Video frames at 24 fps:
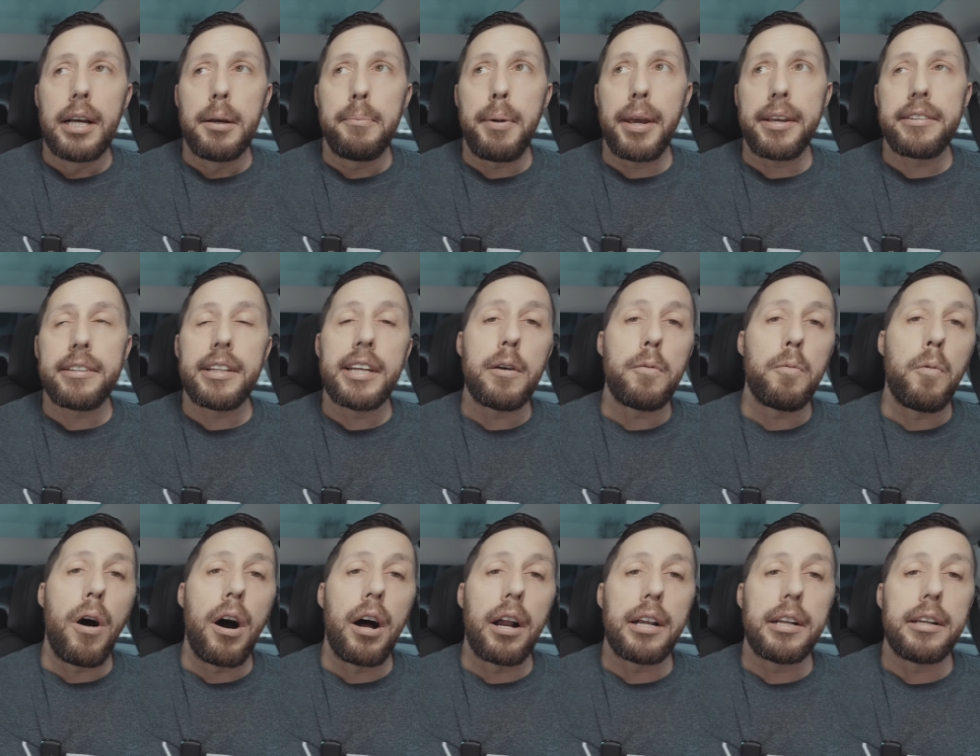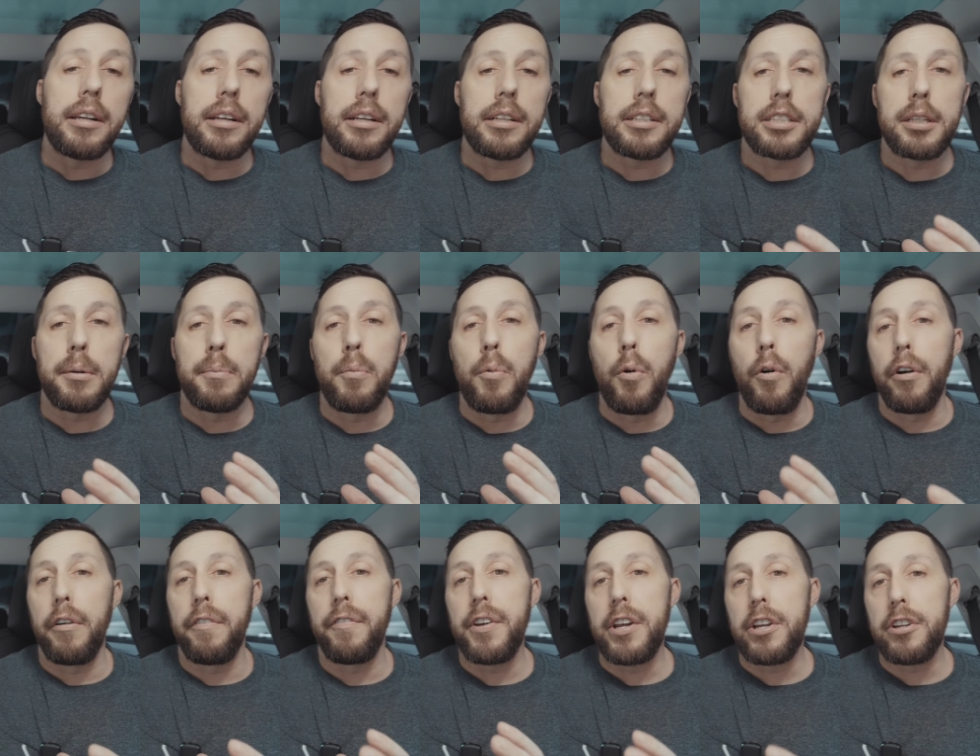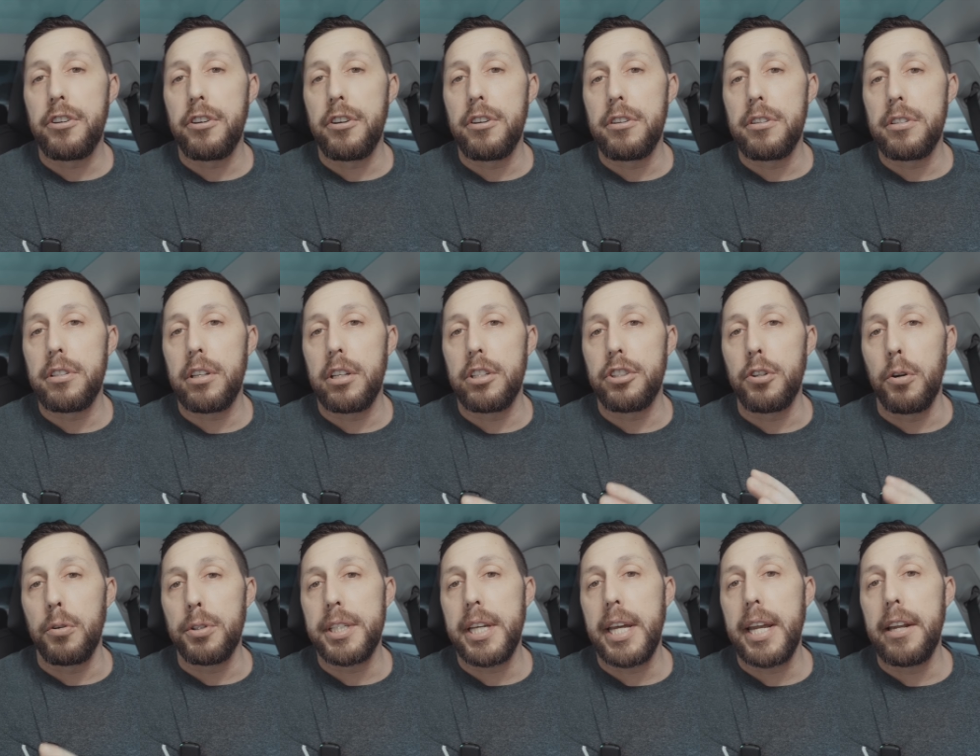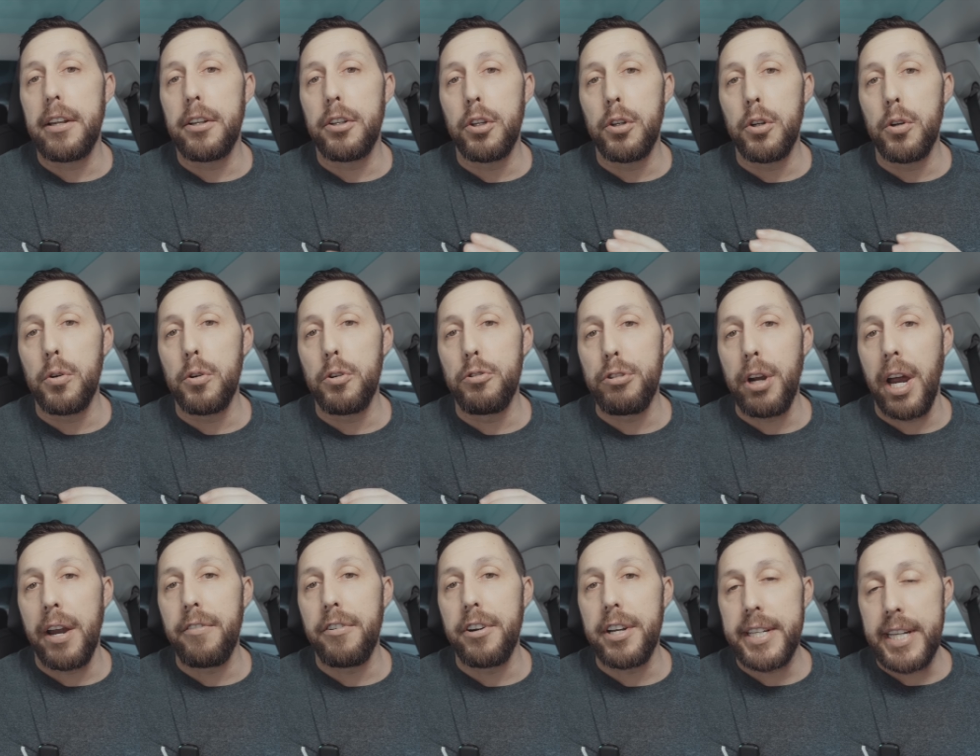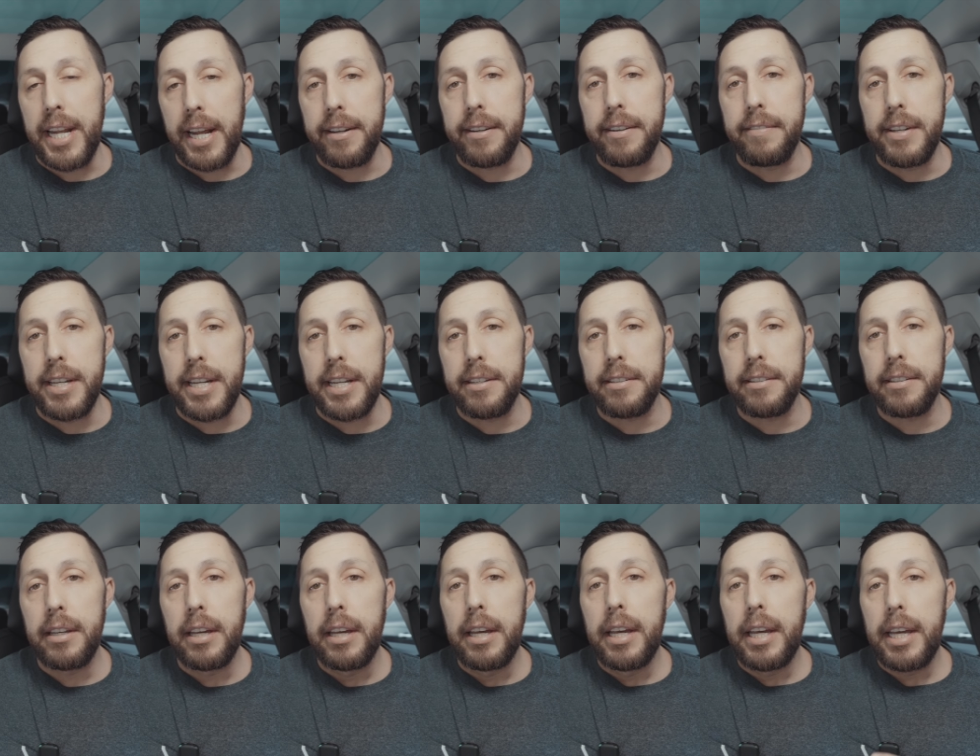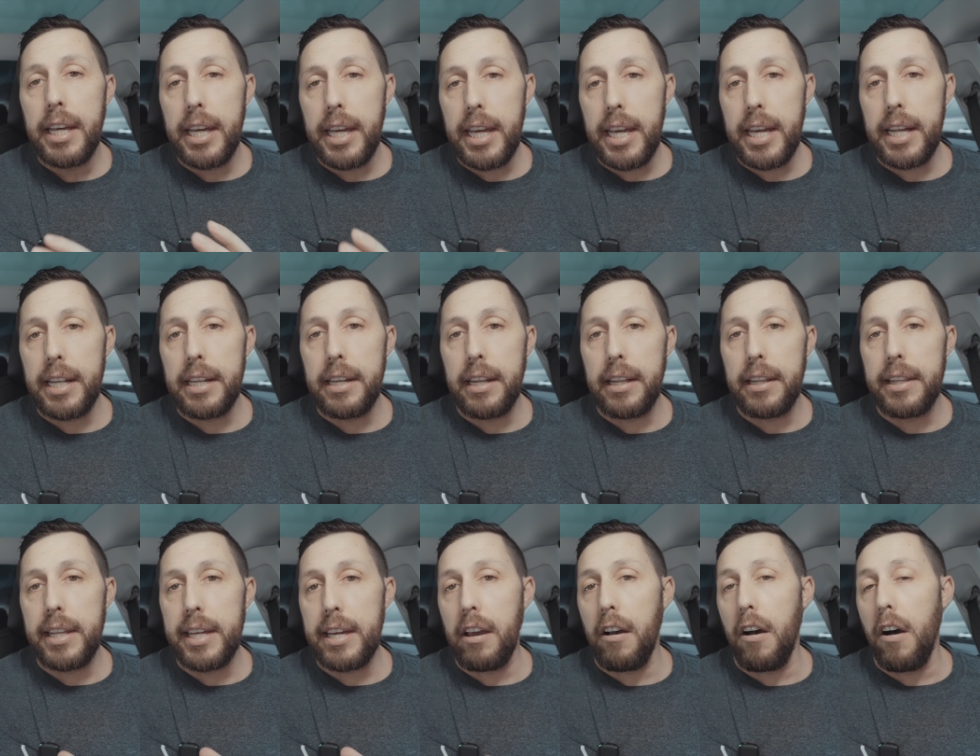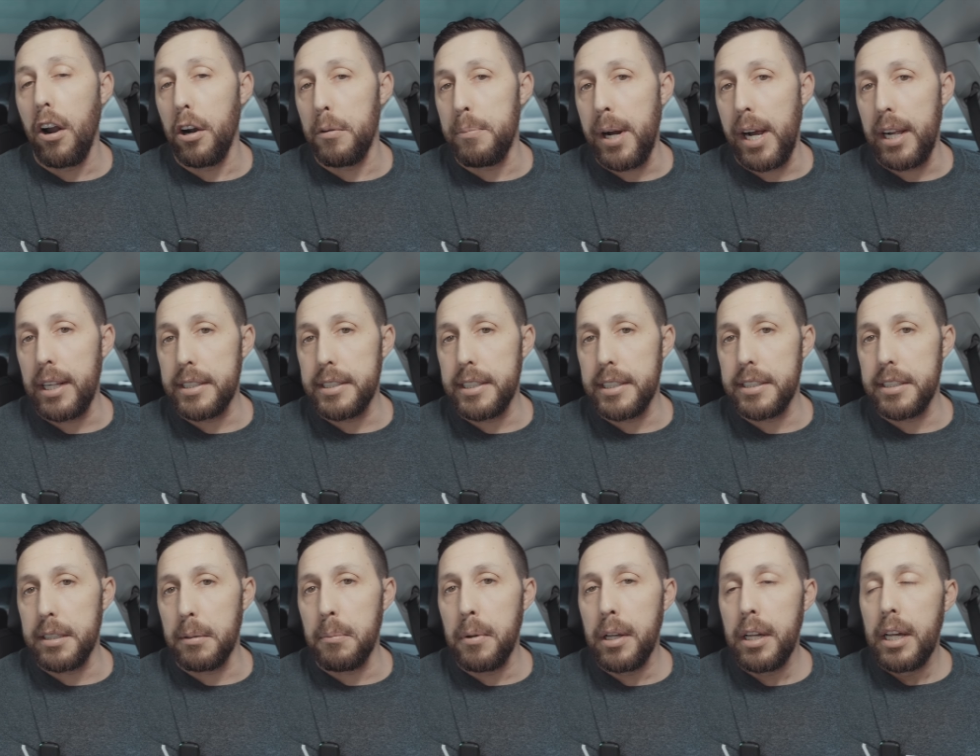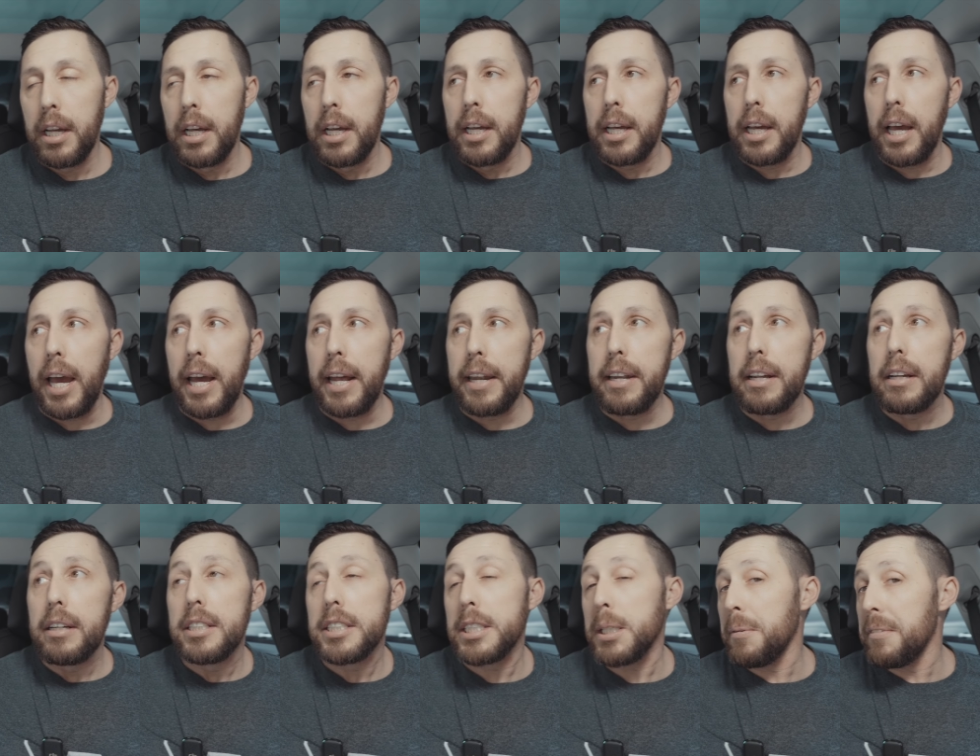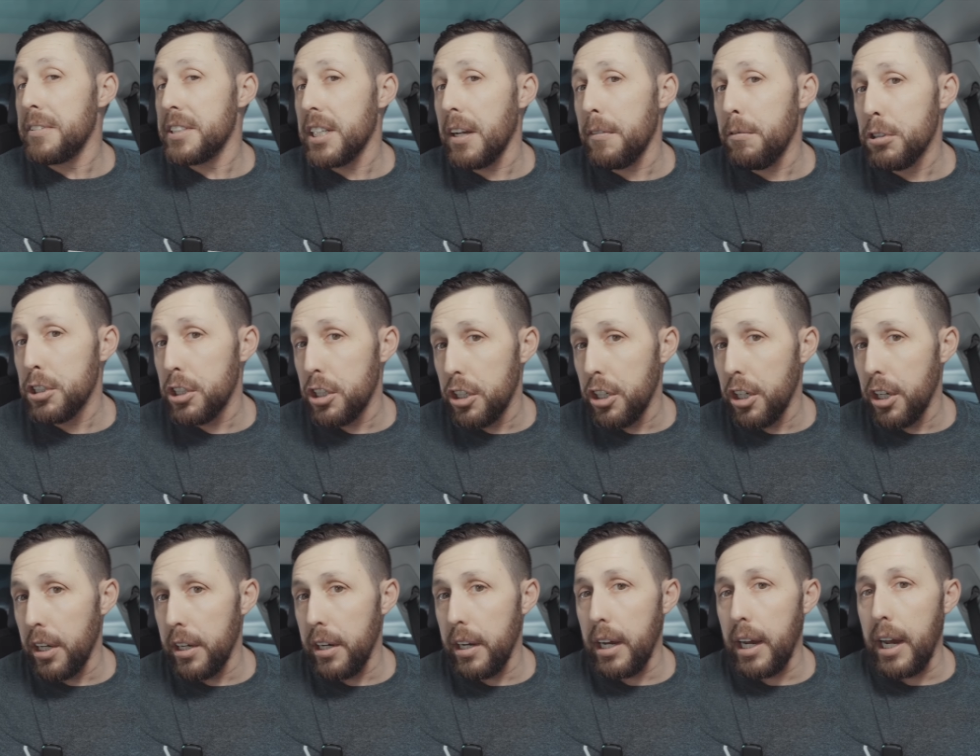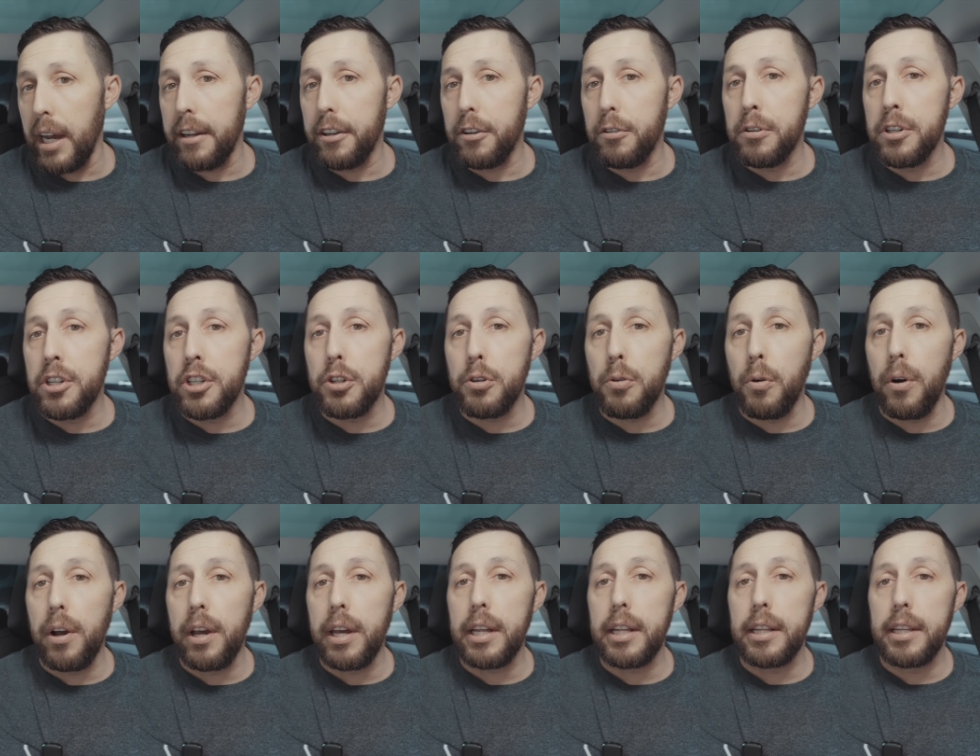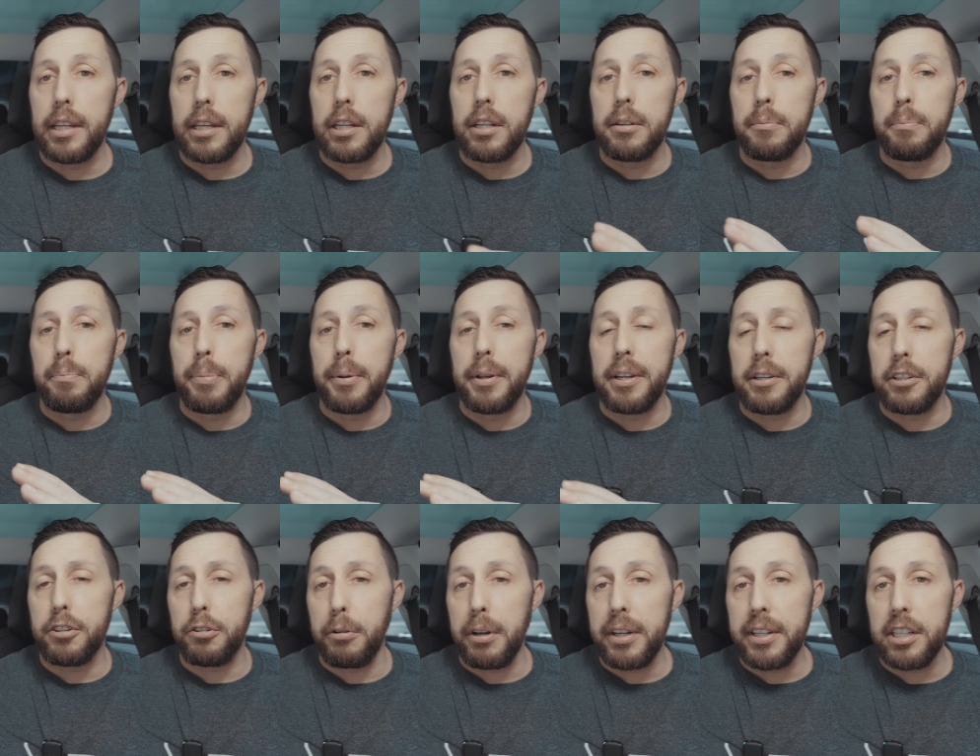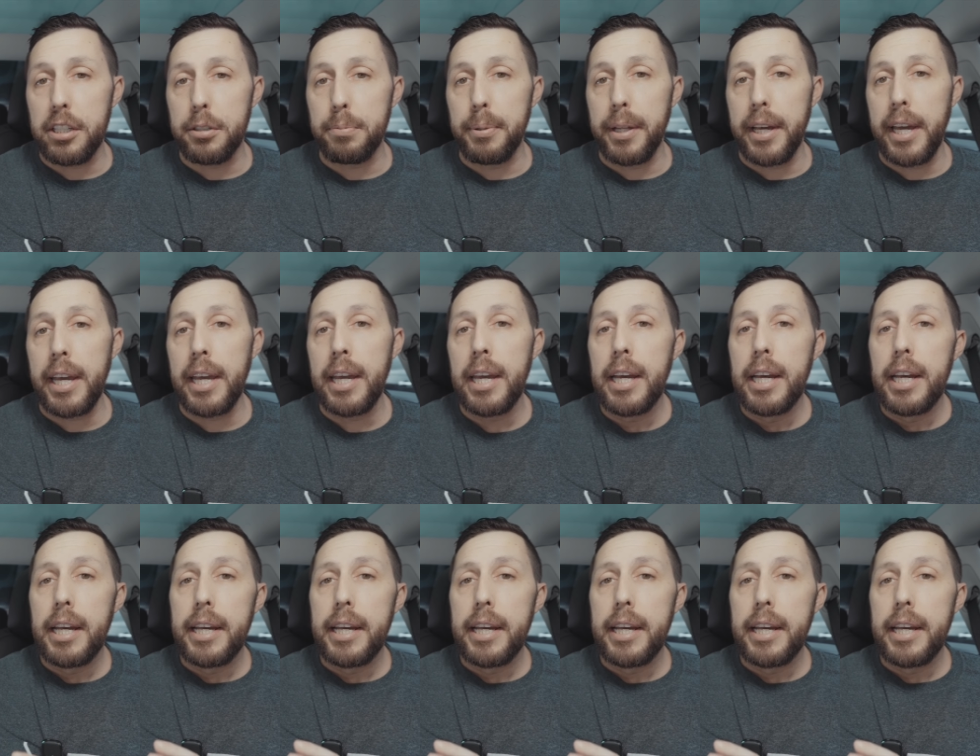basically wanted some more features associated to driver attentiveness in the Autopilot system. And some of the stuff was good. I do enjoy the screen display.